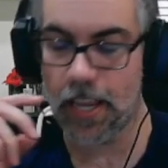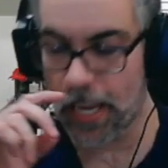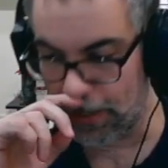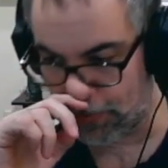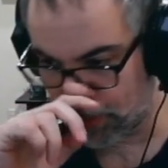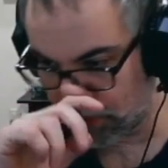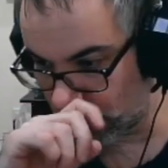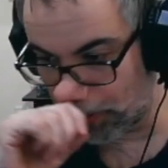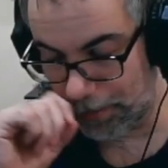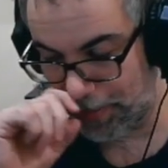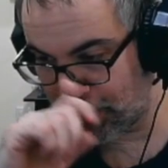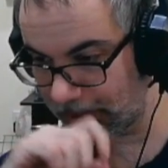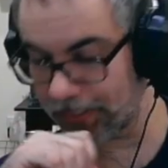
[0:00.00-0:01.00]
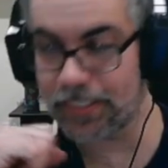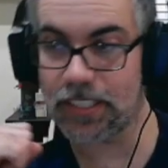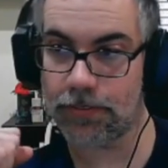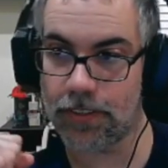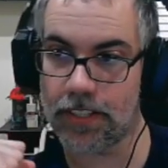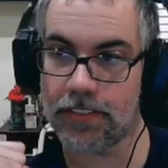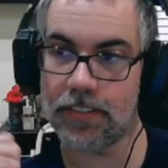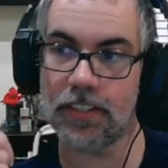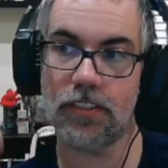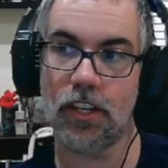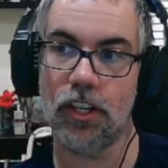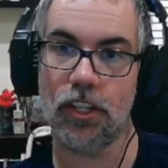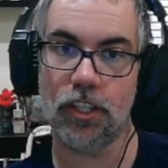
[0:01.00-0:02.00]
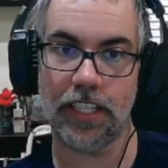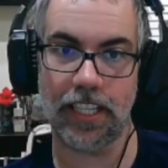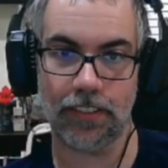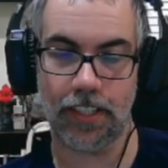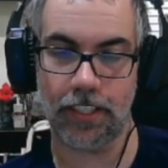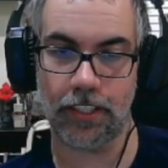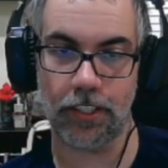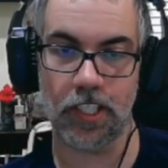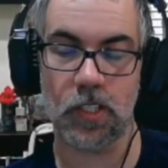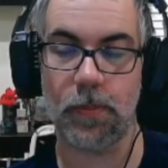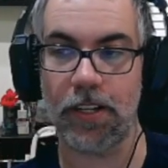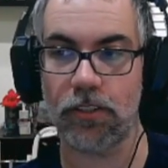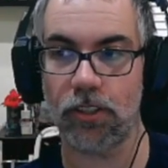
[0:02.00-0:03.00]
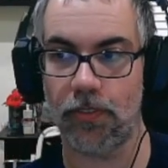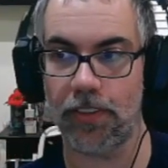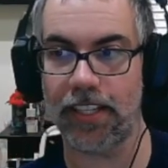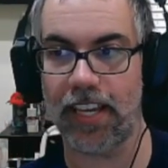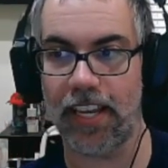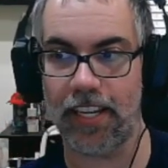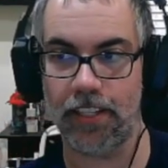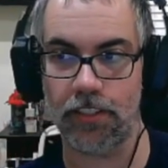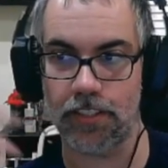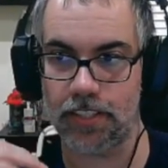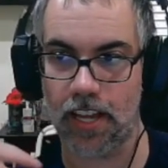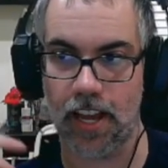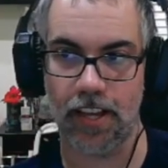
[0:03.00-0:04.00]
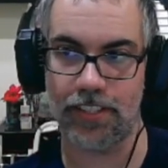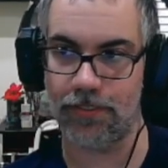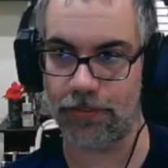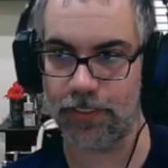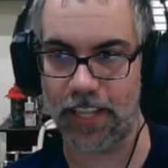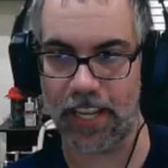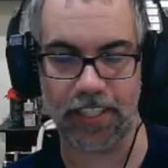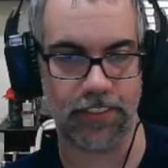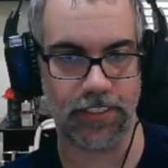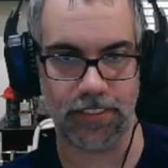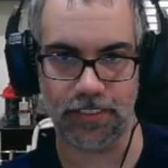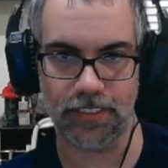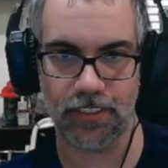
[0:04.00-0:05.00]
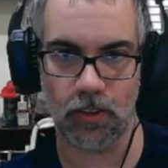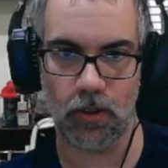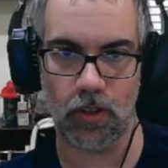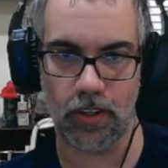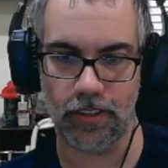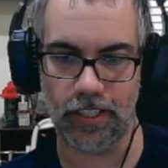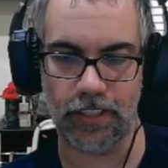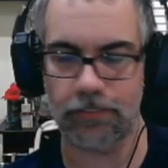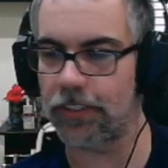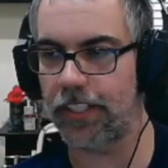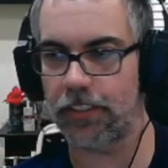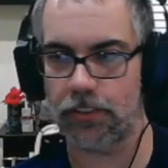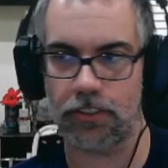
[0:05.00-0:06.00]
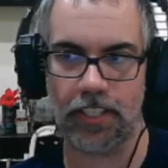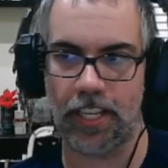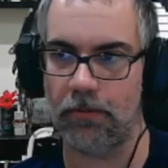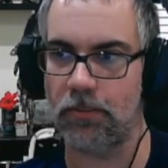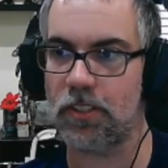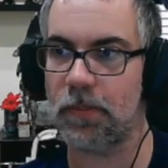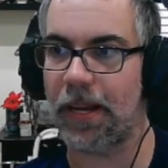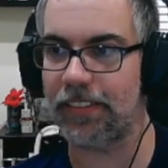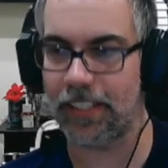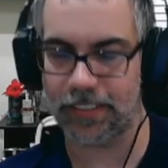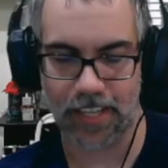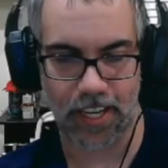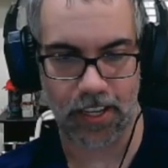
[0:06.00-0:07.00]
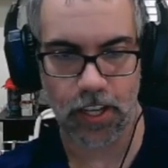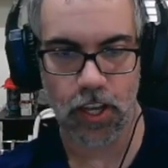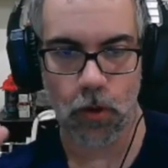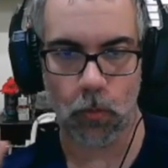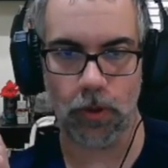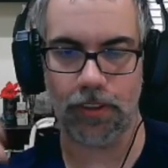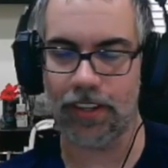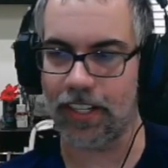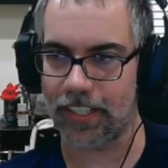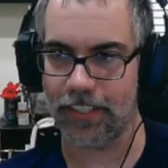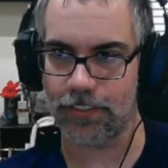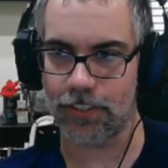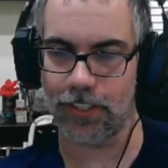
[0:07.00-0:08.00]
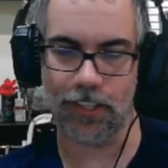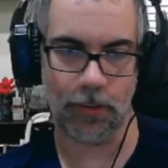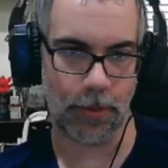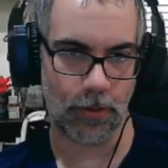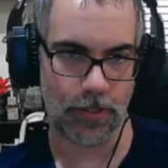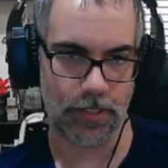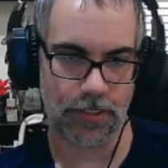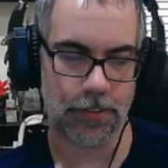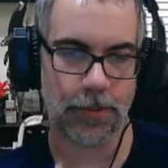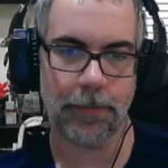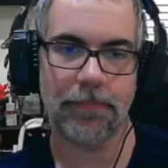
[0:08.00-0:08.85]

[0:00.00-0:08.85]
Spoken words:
If they're more middling defenses, you get a lot of good, especially if you can get into sides and flanks and rears and spot like that, where they're not getting certain other bonuses.